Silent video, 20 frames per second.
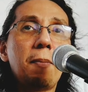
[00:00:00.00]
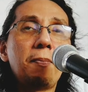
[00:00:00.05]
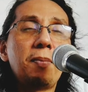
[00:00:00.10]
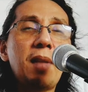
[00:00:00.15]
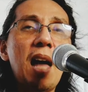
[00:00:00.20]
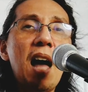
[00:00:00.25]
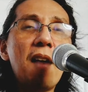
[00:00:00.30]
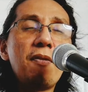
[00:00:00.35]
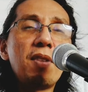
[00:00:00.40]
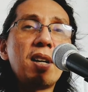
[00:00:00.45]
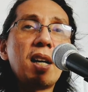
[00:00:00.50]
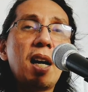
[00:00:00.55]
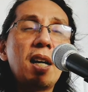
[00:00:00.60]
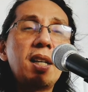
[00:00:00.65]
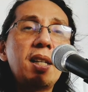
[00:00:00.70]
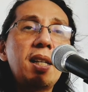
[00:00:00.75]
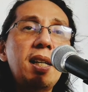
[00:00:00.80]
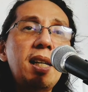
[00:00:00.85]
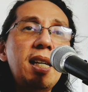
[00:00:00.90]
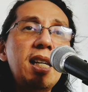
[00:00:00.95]
having an
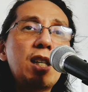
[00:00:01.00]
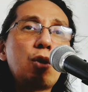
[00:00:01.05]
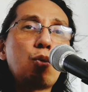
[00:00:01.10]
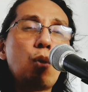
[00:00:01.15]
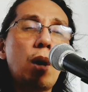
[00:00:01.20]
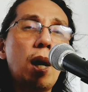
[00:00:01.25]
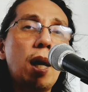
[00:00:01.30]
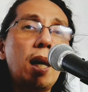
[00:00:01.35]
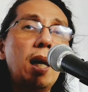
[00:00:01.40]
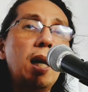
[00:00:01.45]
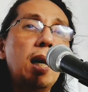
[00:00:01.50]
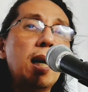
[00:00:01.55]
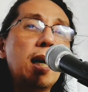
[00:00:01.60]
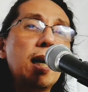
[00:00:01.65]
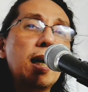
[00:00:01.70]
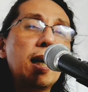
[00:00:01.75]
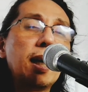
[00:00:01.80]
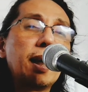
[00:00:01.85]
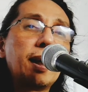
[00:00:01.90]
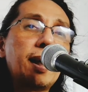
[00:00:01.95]
equal
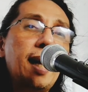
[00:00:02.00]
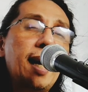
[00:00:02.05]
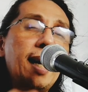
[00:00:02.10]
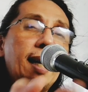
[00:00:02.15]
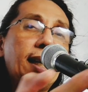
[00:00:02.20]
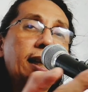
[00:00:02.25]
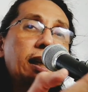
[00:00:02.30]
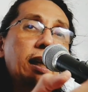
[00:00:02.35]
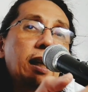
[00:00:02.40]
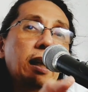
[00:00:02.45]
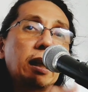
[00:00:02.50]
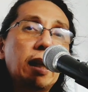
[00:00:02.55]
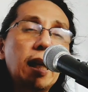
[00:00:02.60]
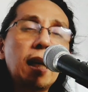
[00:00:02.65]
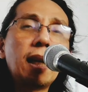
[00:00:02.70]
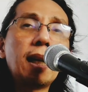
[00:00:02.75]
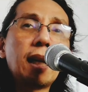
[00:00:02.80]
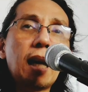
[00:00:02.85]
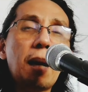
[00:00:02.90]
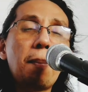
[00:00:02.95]
like
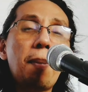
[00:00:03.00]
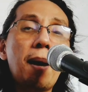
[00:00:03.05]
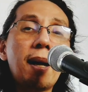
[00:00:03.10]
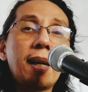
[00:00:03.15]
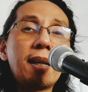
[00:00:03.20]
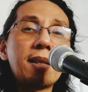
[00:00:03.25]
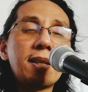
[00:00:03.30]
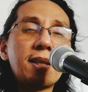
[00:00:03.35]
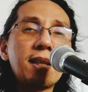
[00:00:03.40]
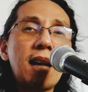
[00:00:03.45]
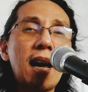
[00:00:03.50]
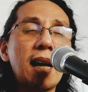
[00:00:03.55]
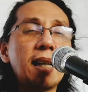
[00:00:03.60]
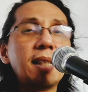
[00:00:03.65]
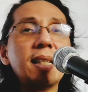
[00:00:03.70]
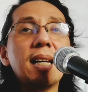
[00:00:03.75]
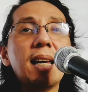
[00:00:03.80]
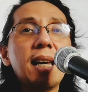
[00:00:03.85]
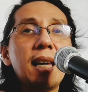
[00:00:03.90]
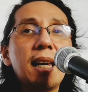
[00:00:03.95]
Ririha by his side,
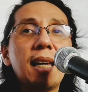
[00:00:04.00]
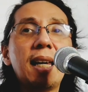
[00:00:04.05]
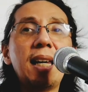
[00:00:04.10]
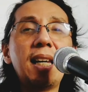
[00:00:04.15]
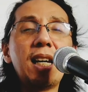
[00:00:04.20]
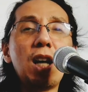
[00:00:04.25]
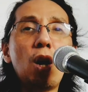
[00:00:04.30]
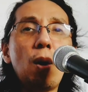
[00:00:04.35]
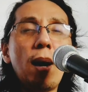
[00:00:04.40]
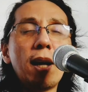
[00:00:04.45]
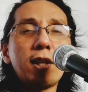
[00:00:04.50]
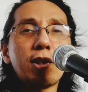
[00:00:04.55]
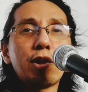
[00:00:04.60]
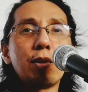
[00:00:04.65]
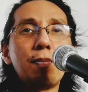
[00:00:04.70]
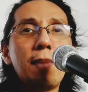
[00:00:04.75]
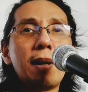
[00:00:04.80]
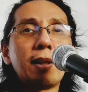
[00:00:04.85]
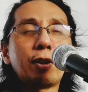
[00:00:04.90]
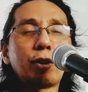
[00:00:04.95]
he now has
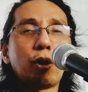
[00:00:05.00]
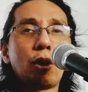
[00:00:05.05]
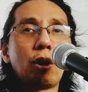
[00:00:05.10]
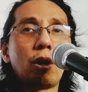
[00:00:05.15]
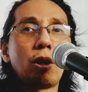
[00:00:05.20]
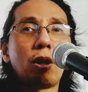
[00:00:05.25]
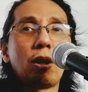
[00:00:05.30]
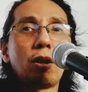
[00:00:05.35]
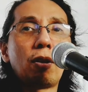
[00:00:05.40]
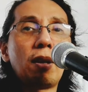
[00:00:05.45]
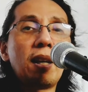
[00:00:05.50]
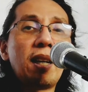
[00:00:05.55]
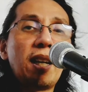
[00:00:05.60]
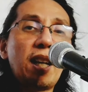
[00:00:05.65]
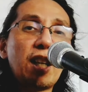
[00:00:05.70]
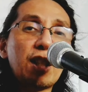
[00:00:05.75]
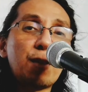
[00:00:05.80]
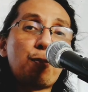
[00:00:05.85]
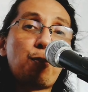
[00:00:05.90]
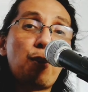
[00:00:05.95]
to mentor
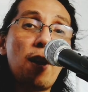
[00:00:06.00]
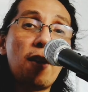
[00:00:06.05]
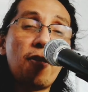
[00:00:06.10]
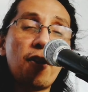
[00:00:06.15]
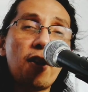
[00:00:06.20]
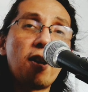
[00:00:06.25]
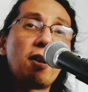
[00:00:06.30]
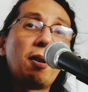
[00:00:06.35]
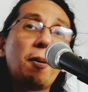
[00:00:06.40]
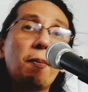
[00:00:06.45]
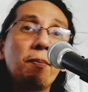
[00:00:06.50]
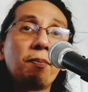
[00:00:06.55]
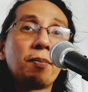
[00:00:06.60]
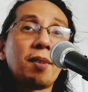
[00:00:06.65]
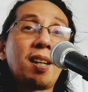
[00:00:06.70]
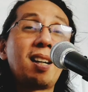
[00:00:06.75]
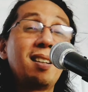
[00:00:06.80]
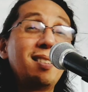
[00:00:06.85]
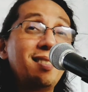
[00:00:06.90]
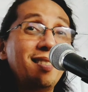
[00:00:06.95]
Ririha's brother.
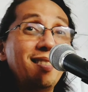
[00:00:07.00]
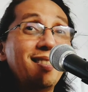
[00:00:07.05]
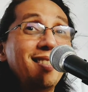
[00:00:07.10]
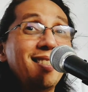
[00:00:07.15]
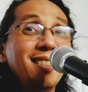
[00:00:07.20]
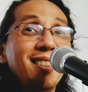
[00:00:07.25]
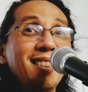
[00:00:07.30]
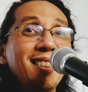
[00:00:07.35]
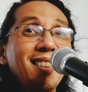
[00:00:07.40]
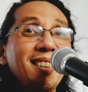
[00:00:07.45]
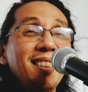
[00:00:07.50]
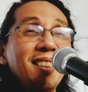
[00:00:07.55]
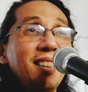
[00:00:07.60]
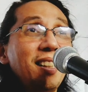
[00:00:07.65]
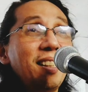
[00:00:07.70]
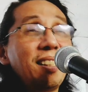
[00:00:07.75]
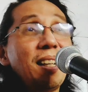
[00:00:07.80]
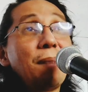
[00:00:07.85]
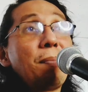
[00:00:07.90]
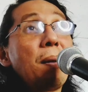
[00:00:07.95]

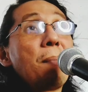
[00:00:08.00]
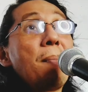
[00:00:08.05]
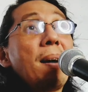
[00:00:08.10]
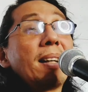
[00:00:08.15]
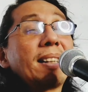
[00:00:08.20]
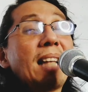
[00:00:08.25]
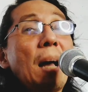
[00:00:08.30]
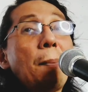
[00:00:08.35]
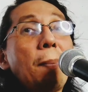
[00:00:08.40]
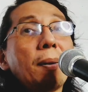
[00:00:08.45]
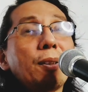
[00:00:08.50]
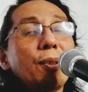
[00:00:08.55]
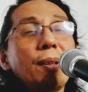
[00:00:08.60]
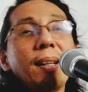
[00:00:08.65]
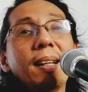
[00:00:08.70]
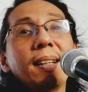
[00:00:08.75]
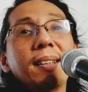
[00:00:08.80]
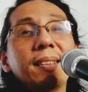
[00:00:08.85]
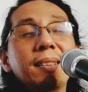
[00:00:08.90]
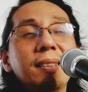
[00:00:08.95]
Siyempre, bata pa to
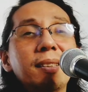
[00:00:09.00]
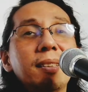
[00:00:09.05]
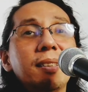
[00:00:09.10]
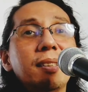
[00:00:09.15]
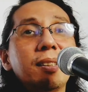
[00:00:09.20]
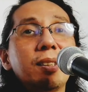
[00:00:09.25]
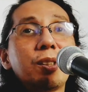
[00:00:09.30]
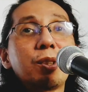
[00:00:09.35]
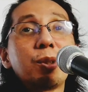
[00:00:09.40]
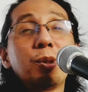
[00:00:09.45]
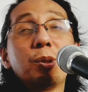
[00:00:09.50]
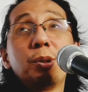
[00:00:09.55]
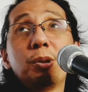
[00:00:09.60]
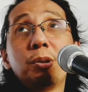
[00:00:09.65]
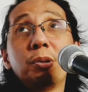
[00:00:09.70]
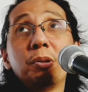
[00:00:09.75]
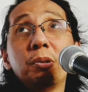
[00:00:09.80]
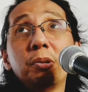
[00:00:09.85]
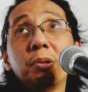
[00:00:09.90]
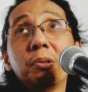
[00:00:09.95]
eh.
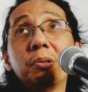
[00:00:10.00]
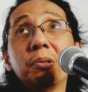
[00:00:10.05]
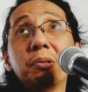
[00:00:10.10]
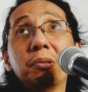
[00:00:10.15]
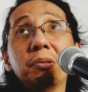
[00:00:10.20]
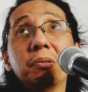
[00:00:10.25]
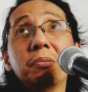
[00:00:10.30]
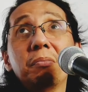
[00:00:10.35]
So